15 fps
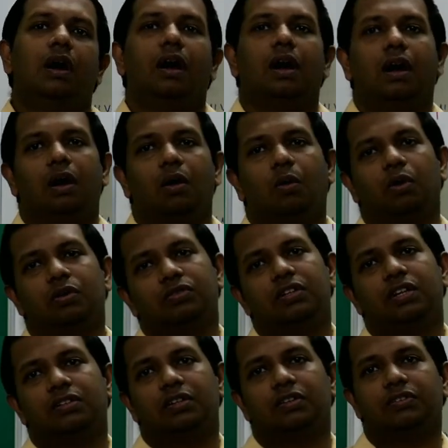uh,
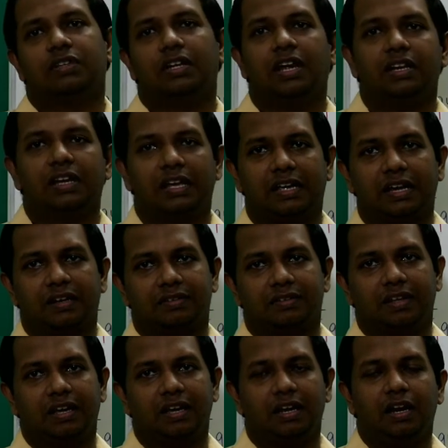oxidation state i can
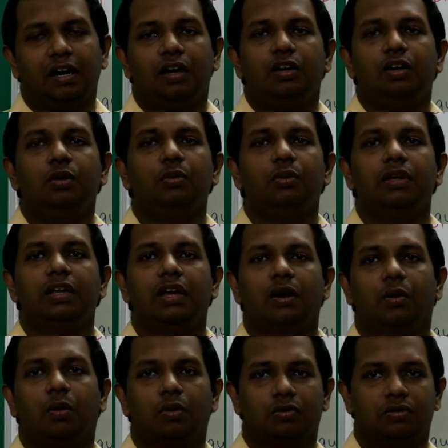say during an
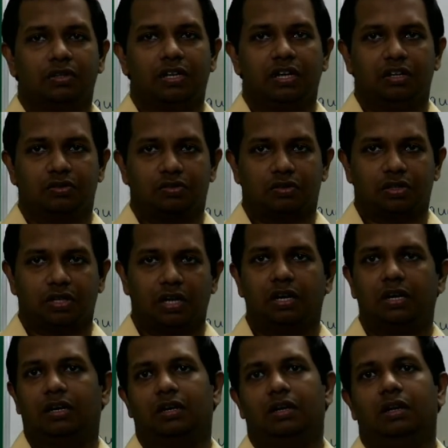
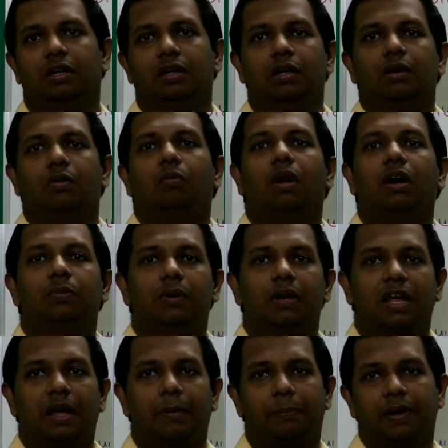oxidation what
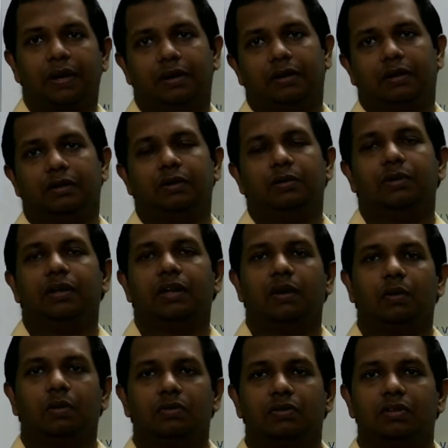will happen during an
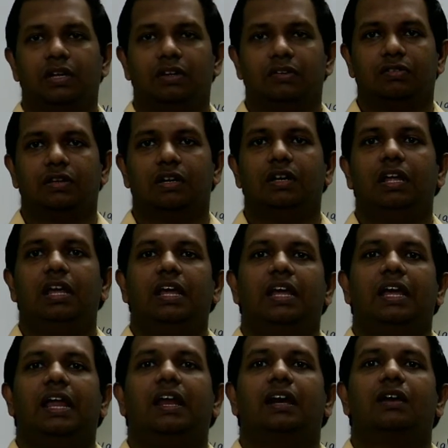oxidation
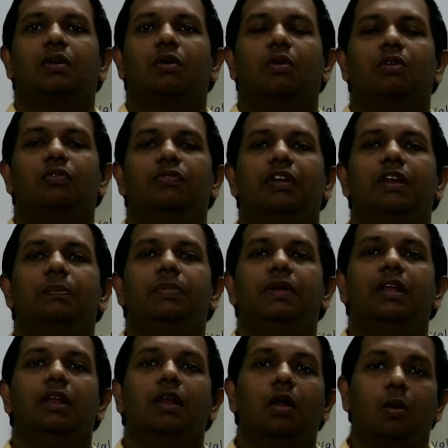electron will
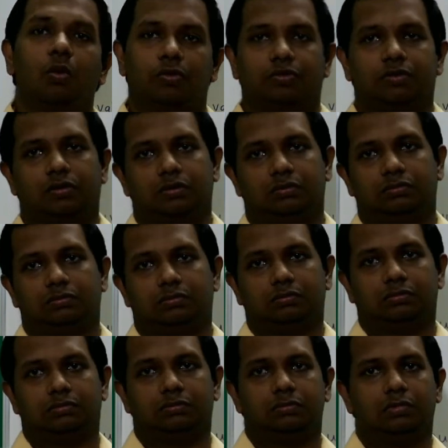be lost
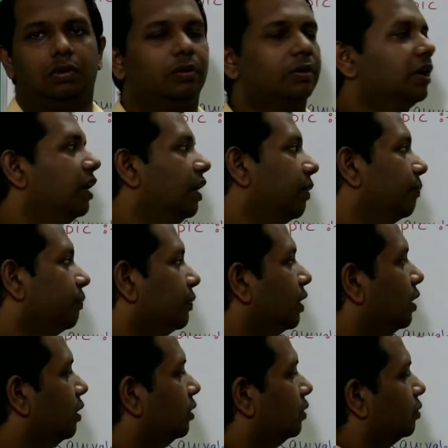okay
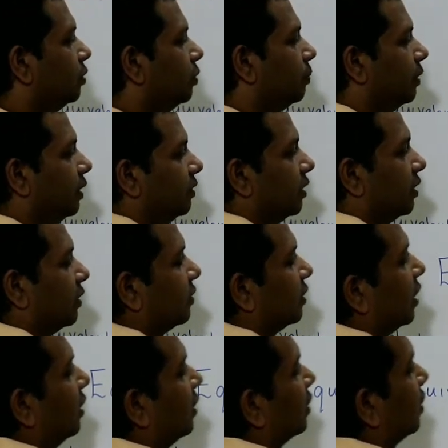so please
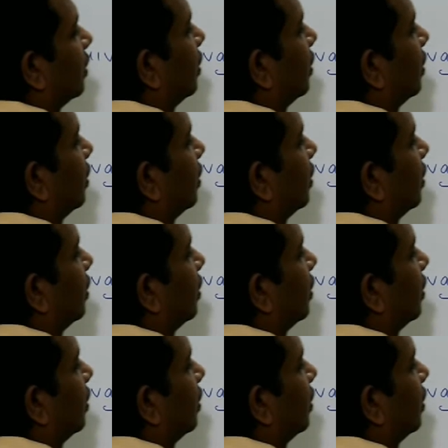understand